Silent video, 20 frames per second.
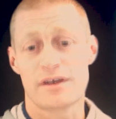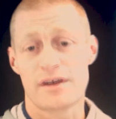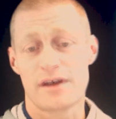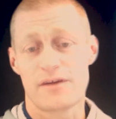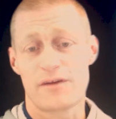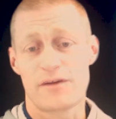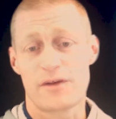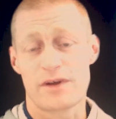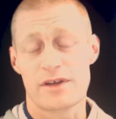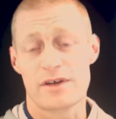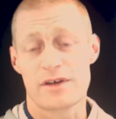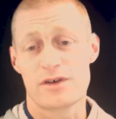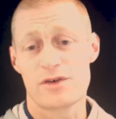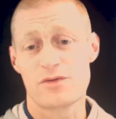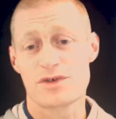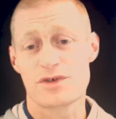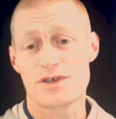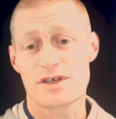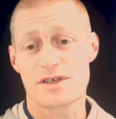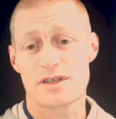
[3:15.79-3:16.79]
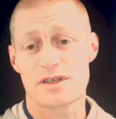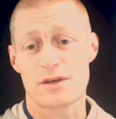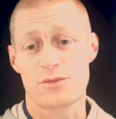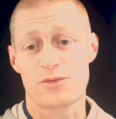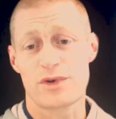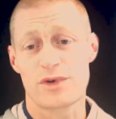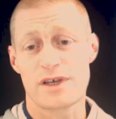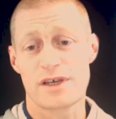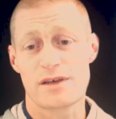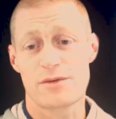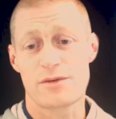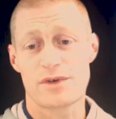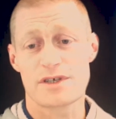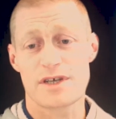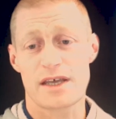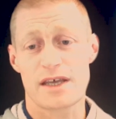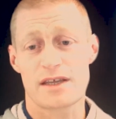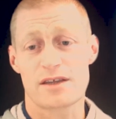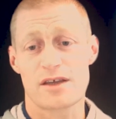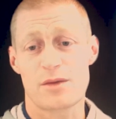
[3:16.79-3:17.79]
And for the new system, we
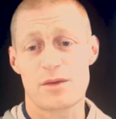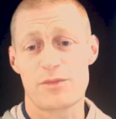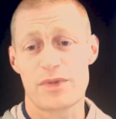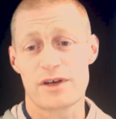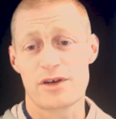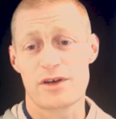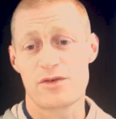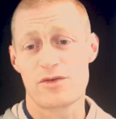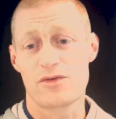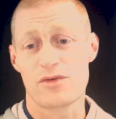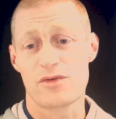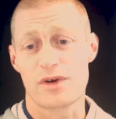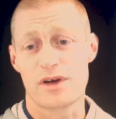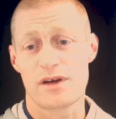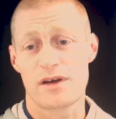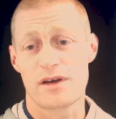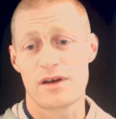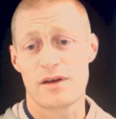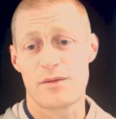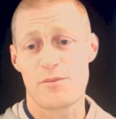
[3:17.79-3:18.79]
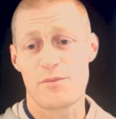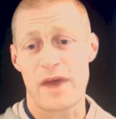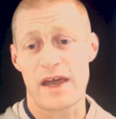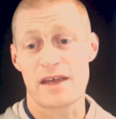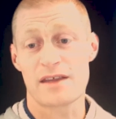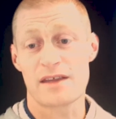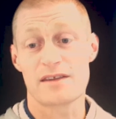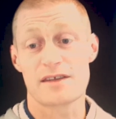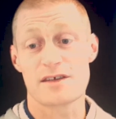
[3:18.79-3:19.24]
set up a new main